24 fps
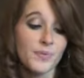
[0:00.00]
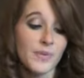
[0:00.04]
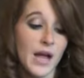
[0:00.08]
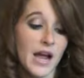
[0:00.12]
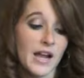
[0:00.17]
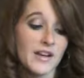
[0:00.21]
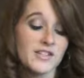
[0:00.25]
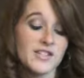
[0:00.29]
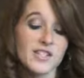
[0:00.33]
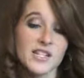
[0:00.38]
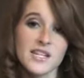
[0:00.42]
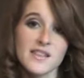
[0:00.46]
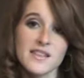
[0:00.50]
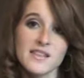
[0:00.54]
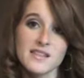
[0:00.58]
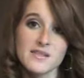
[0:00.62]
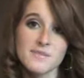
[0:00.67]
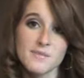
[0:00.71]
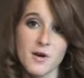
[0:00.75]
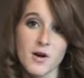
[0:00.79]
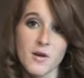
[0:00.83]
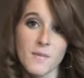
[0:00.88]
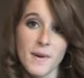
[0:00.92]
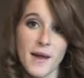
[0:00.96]
I just got the
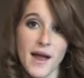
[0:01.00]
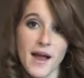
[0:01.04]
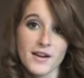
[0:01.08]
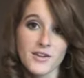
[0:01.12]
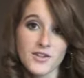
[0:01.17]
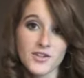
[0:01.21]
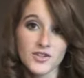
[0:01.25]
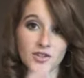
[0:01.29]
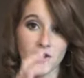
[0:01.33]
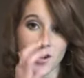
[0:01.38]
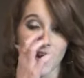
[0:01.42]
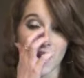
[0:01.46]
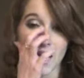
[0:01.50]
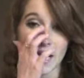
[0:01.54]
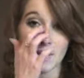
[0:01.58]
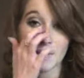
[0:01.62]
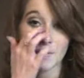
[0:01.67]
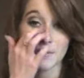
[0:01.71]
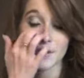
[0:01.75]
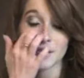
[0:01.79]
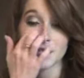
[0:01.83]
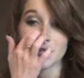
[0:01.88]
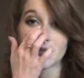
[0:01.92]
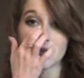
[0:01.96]
small pack to try it,
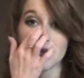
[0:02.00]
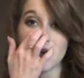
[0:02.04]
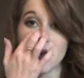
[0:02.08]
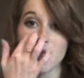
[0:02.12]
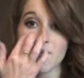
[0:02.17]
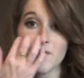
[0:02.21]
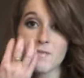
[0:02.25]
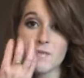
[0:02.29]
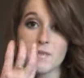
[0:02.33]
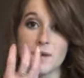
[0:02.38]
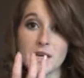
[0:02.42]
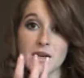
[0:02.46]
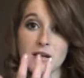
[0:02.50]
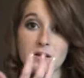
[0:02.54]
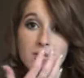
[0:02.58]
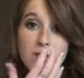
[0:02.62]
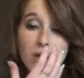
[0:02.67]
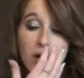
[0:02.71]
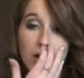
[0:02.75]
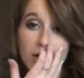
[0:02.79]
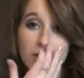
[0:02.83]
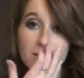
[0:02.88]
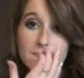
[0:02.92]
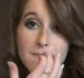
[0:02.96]
but they do have a big,
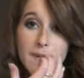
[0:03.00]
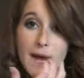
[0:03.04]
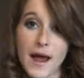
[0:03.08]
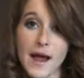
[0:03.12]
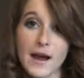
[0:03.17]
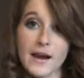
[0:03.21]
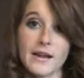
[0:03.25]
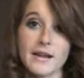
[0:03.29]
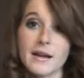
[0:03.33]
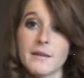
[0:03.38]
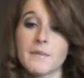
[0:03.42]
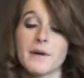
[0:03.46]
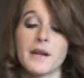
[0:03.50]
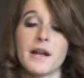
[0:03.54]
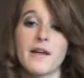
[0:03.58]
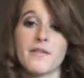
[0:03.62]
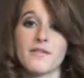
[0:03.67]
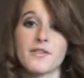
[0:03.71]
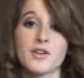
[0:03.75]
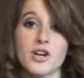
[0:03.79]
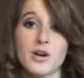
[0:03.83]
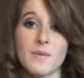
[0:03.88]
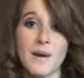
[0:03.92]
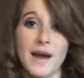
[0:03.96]
large pack, and I'm going to
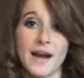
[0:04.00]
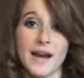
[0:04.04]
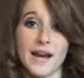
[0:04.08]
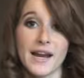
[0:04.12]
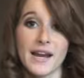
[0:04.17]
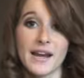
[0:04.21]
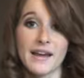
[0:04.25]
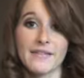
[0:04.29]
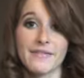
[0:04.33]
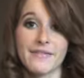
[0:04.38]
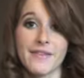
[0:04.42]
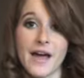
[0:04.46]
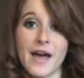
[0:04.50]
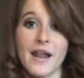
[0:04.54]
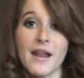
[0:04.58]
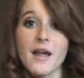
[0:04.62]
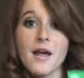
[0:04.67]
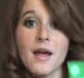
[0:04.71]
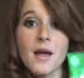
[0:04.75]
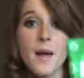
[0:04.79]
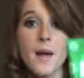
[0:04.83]
have to go back and get that.